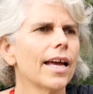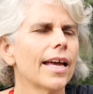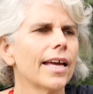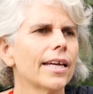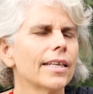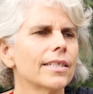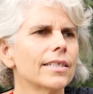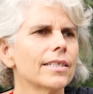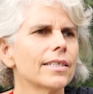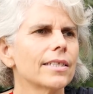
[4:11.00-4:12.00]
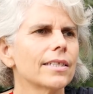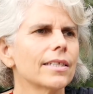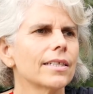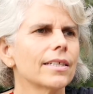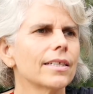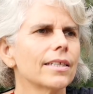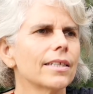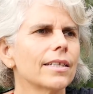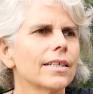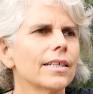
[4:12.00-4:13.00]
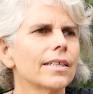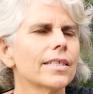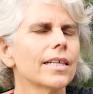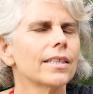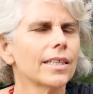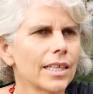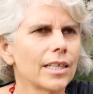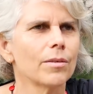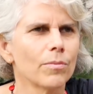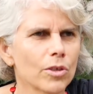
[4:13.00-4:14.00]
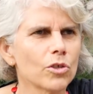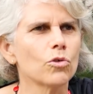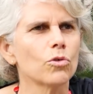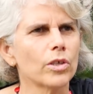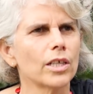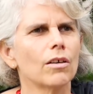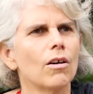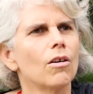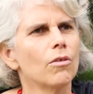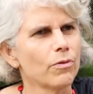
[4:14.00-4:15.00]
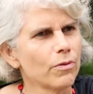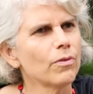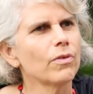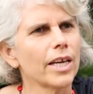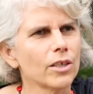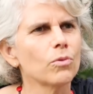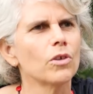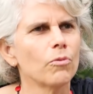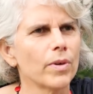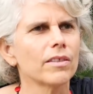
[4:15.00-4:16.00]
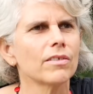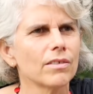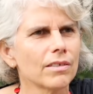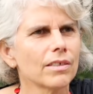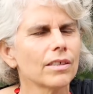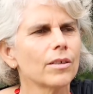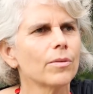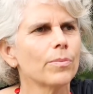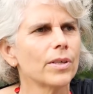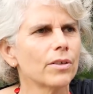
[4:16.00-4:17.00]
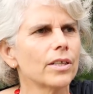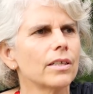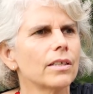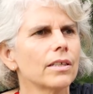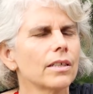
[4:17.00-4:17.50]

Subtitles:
And telling him the story of that 12 months period